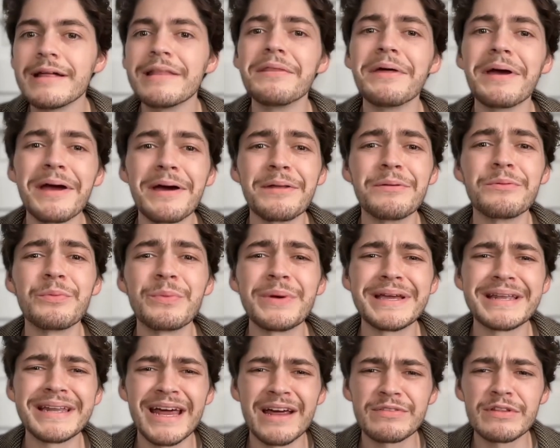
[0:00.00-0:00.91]
then
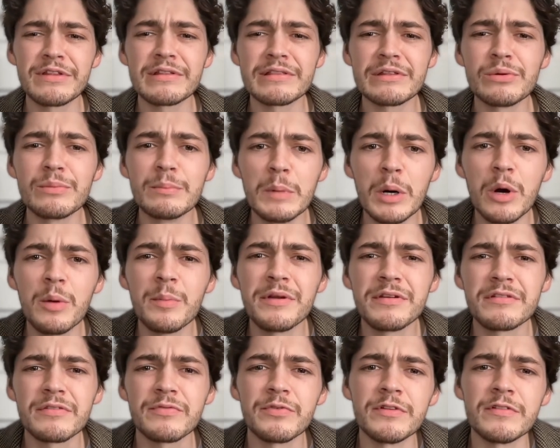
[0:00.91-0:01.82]
we can have these little
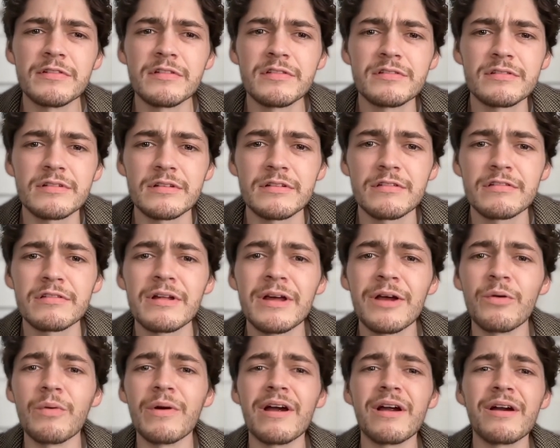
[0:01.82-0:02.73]
moments of resistance
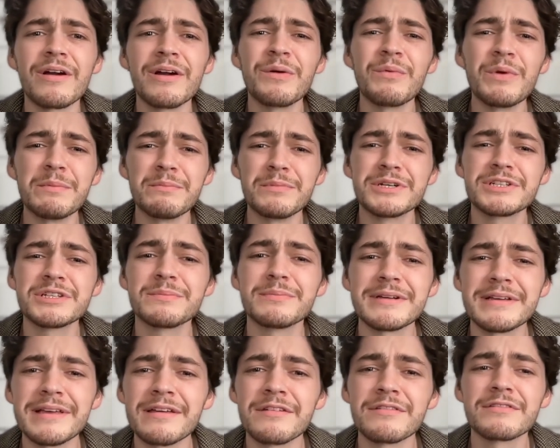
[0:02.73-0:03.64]
where we push up
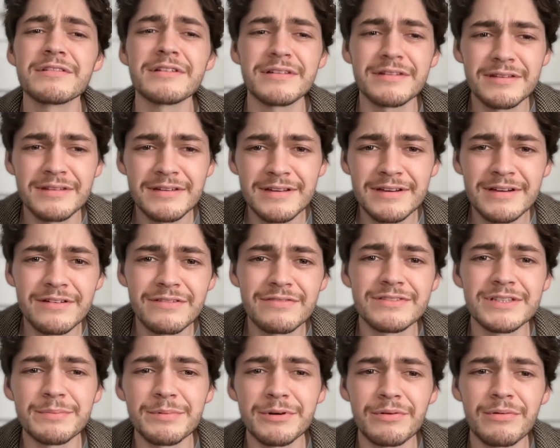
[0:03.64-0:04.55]
against it,
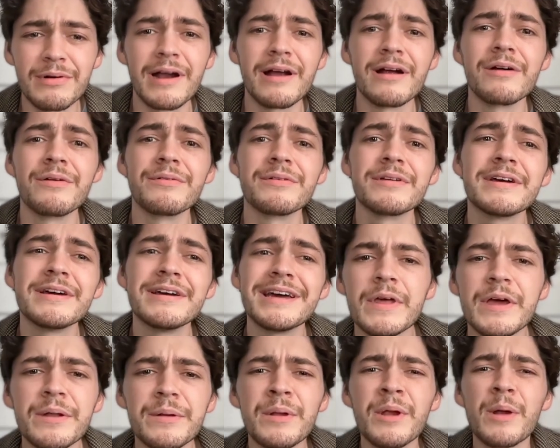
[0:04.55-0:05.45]
flip it around,
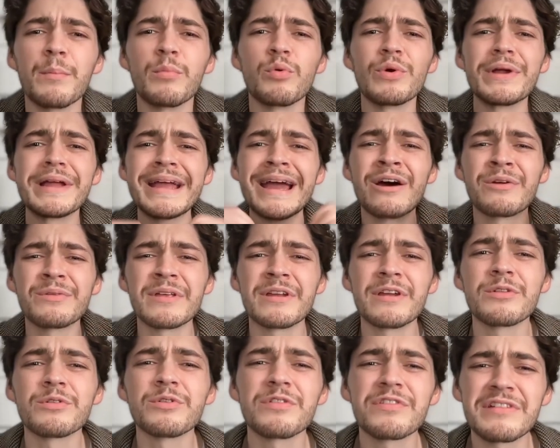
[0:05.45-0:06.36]
and bring out
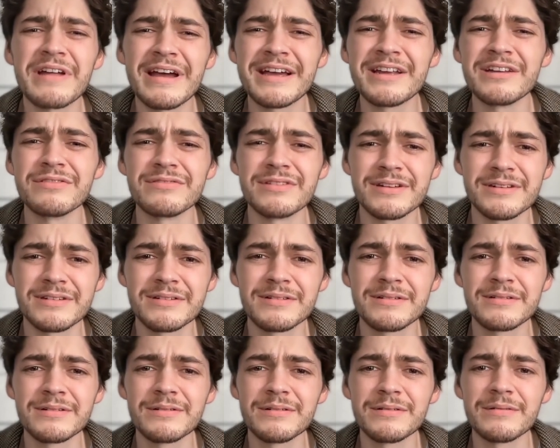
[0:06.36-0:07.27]
that other side of it,
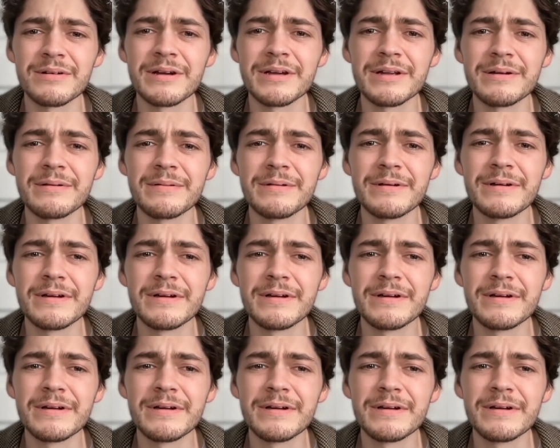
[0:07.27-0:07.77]
right?